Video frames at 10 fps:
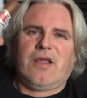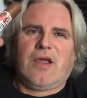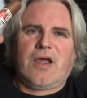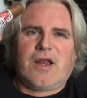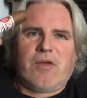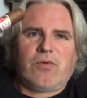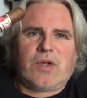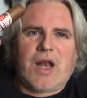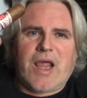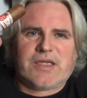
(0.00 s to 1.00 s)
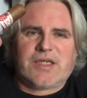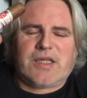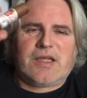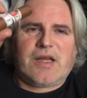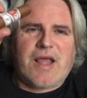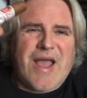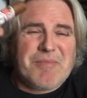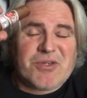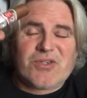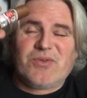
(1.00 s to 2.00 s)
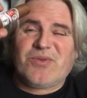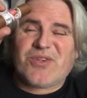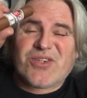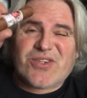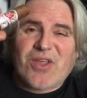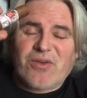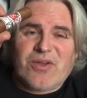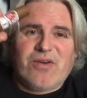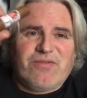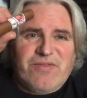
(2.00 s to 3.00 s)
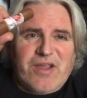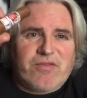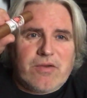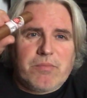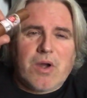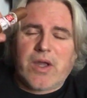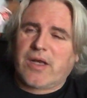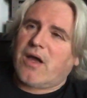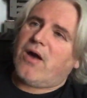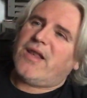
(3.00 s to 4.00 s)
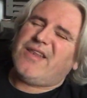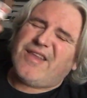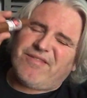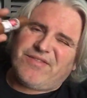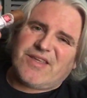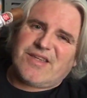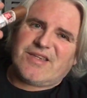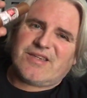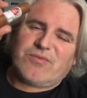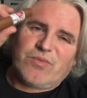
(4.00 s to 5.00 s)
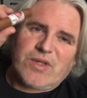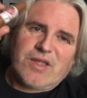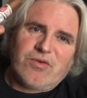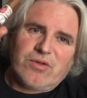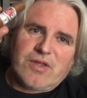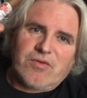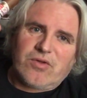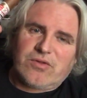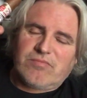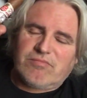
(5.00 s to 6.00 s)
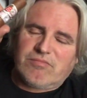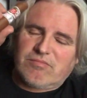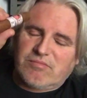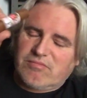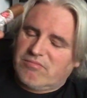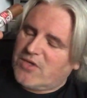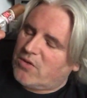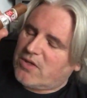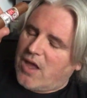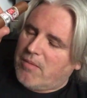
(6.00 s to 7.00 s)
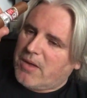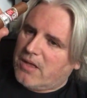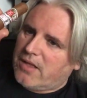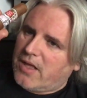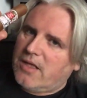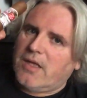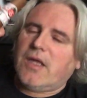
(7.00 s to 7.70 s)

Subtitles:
An old classic and an absolute stone cold favourite of mine. I love these. When they're on. No doubt about that.